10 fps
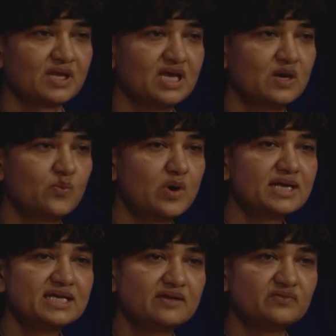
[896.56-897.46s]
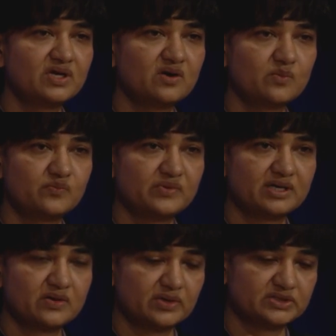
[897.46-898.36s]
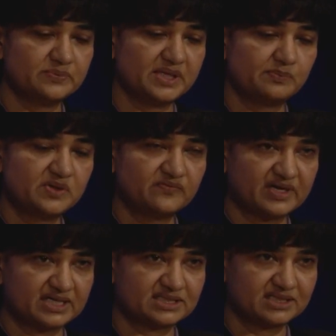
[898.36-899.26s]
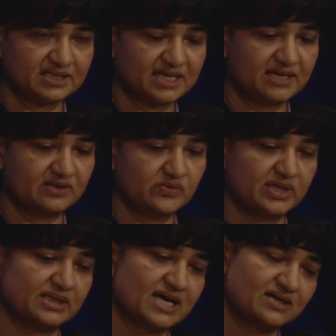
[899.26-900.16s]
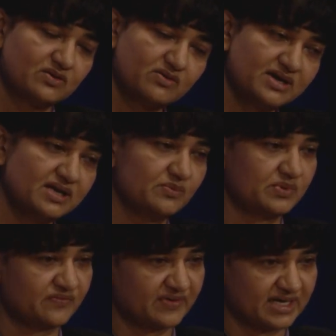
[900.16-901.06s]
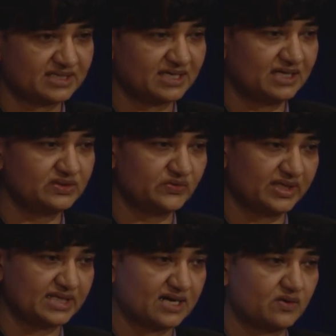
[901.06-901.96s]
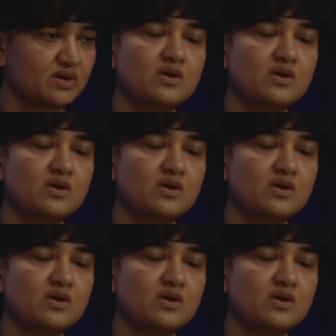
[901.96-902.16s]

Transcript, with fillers: And one day we hope we're going to be perfect at doing that, or near perfect at doing that.